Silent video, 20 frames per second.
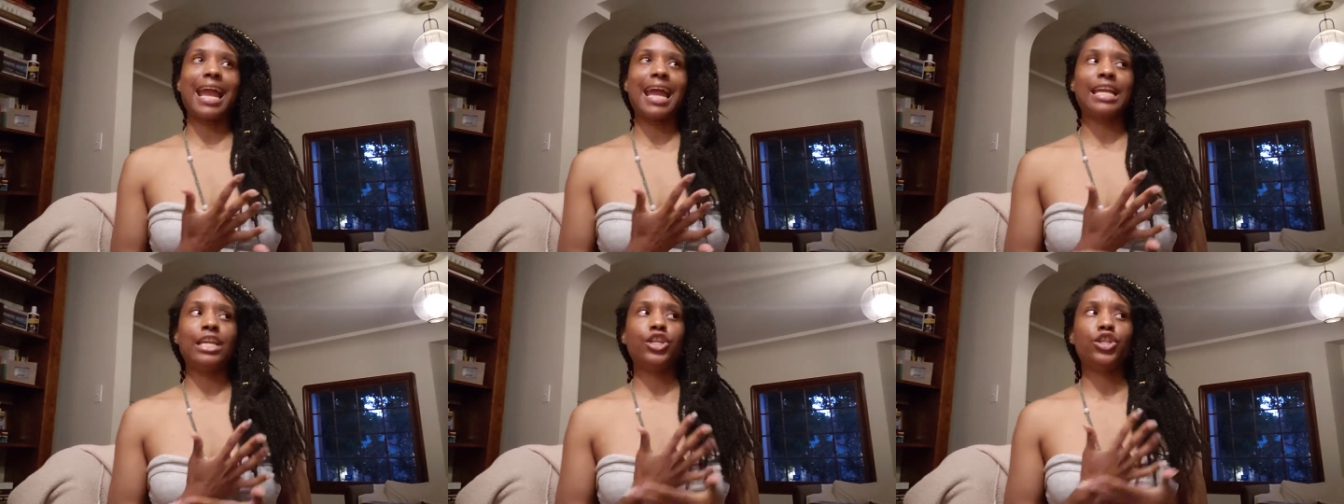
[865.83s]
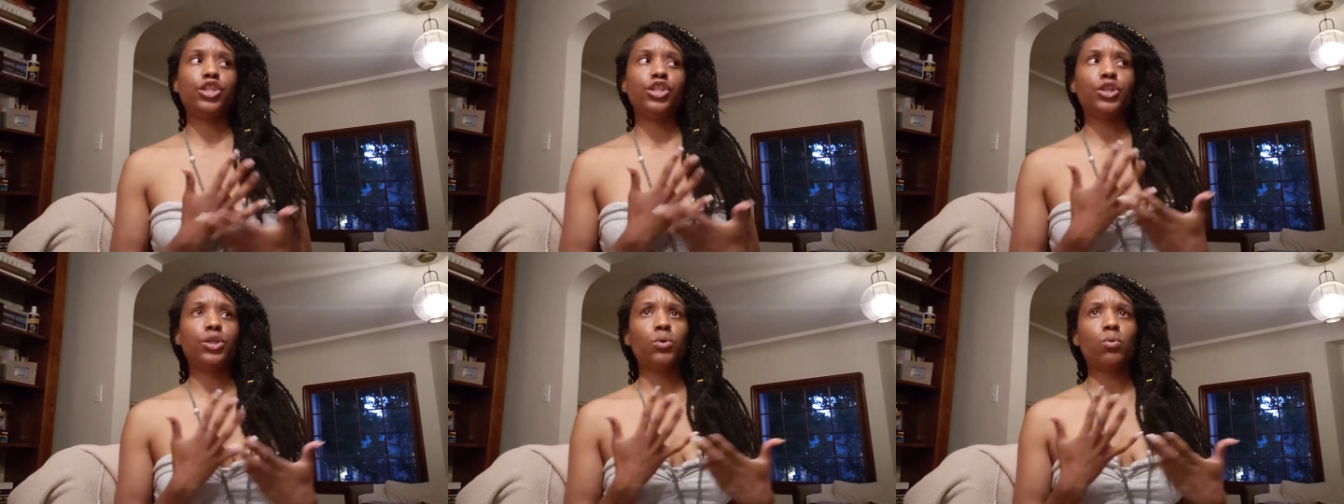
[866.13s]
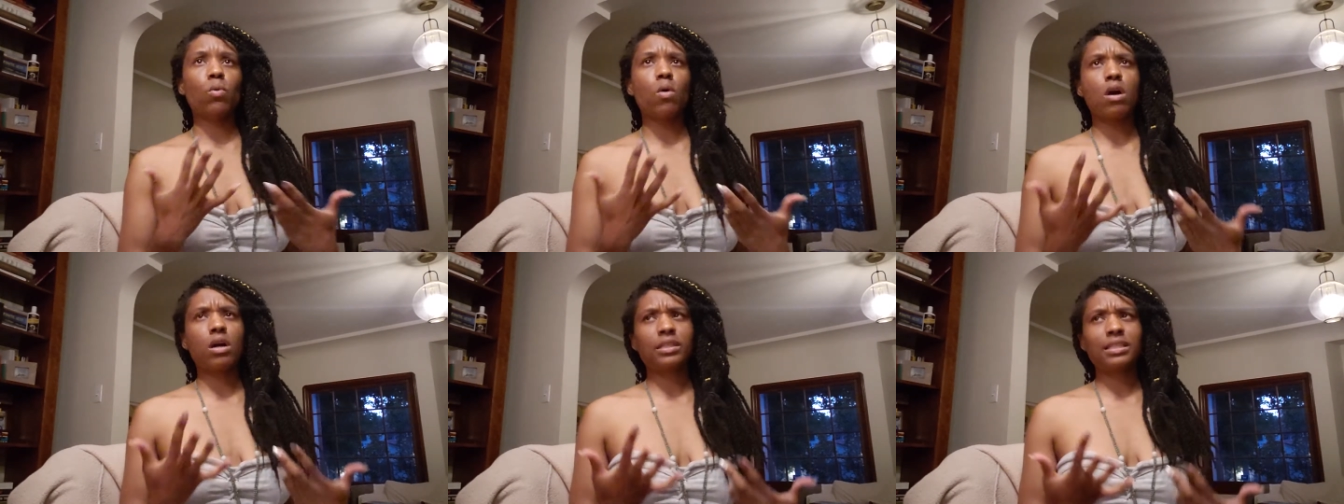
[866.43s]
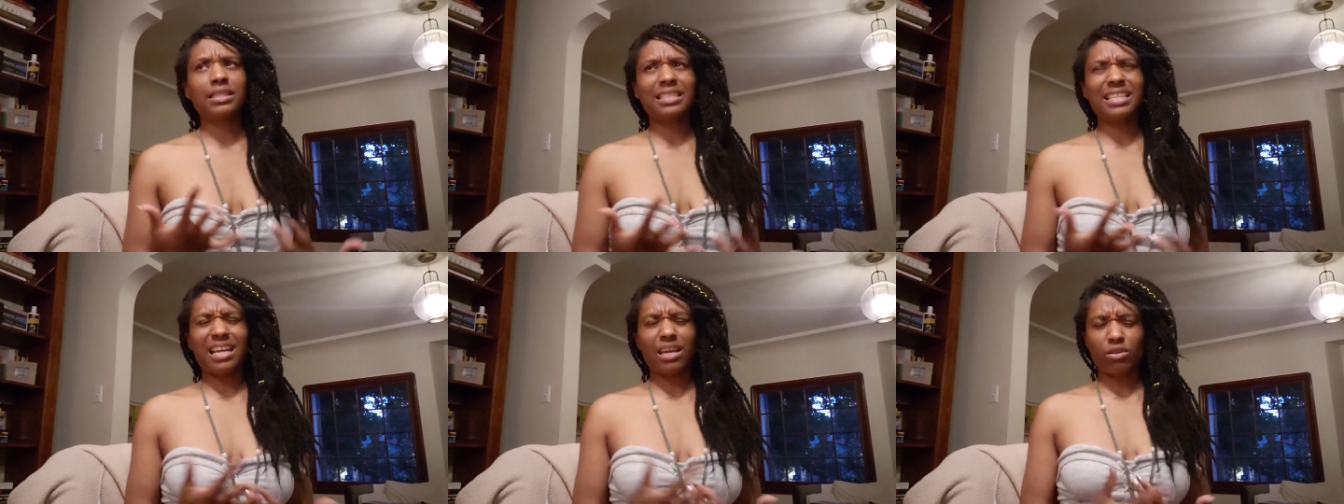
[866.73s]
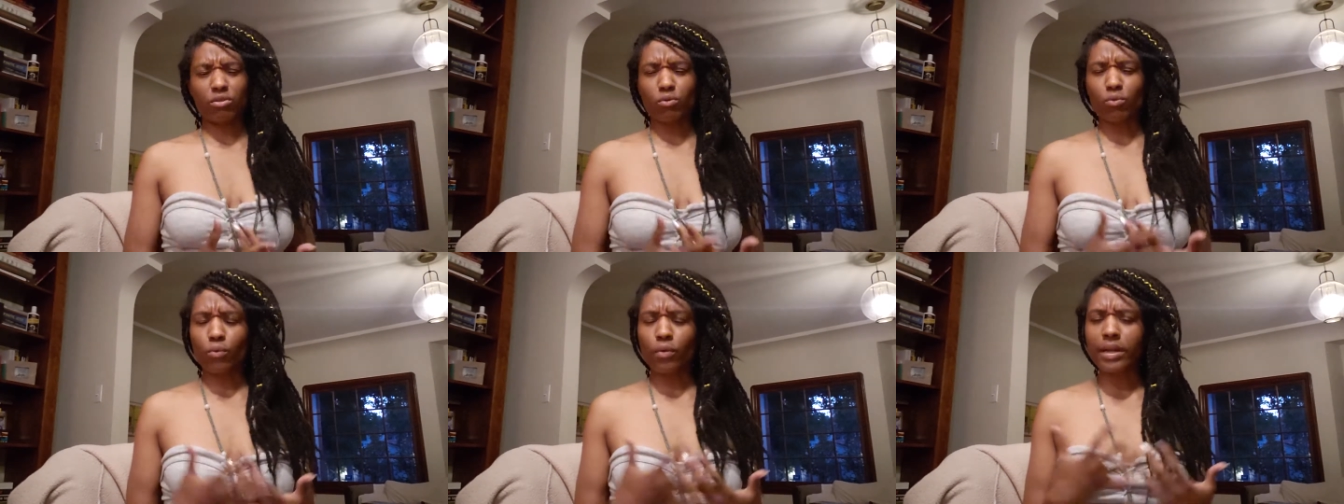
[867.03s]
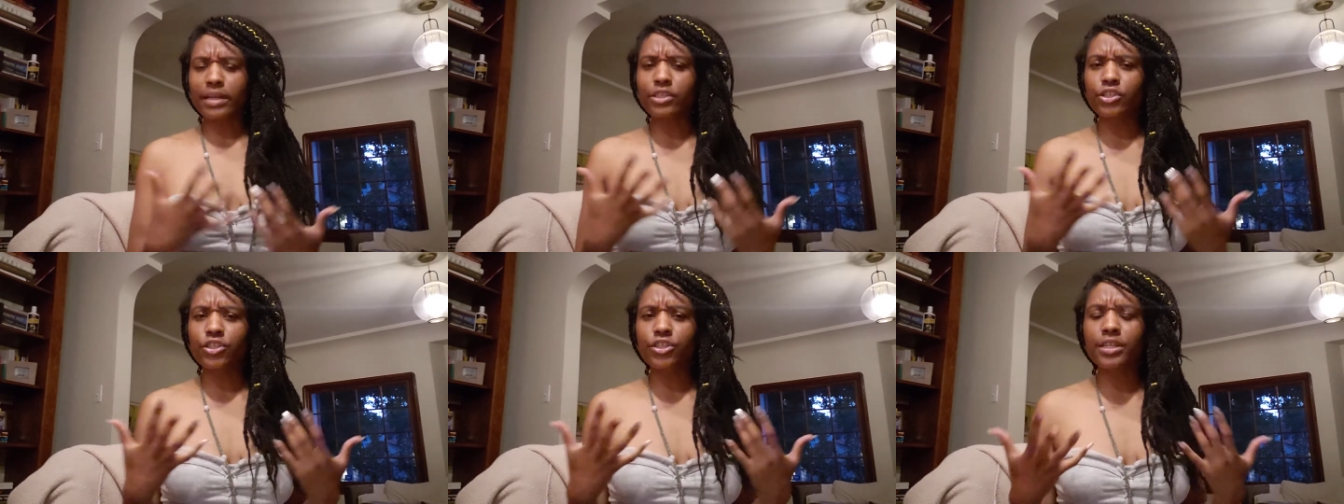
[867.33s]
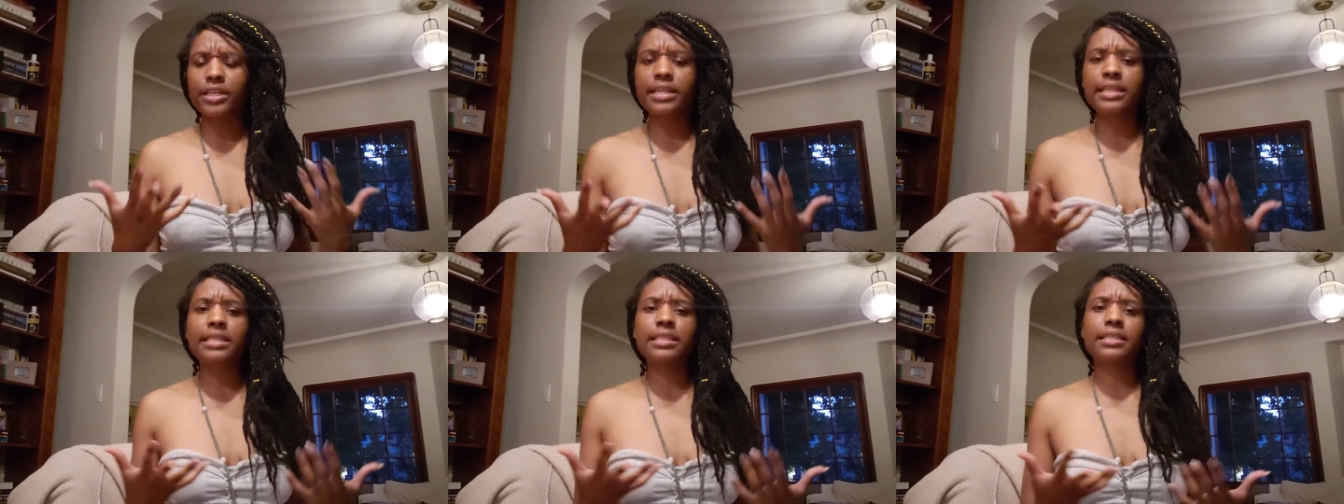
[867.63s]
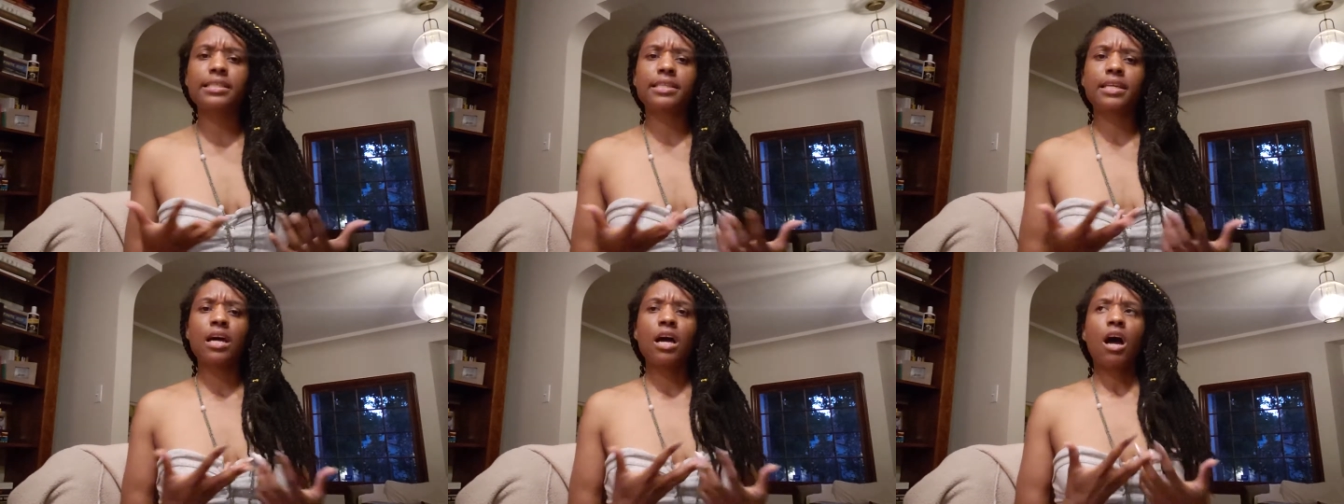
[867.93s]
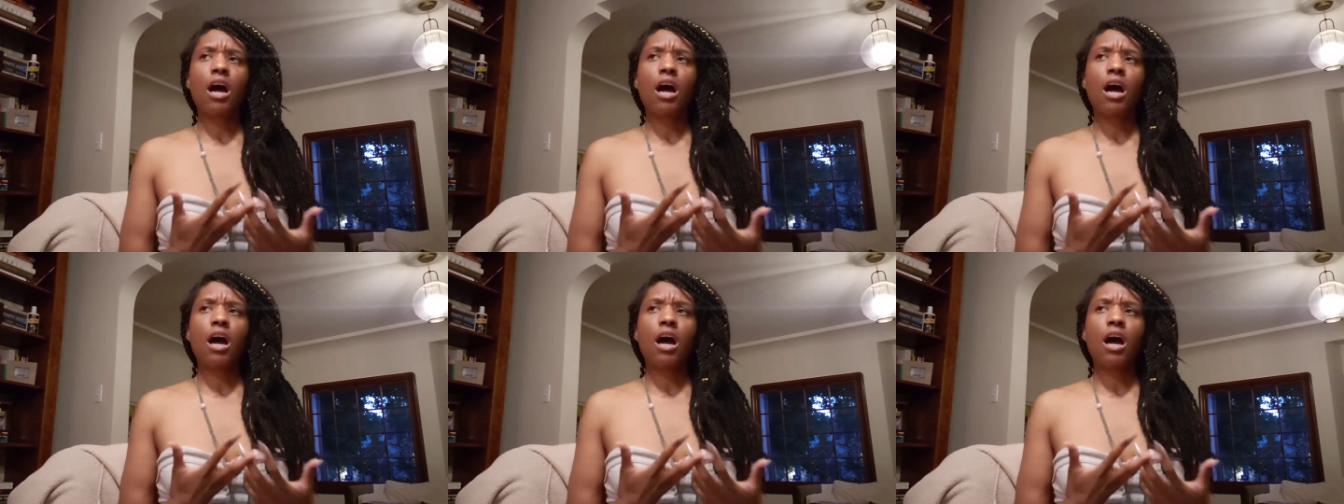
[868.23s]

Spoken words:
and nuance and richness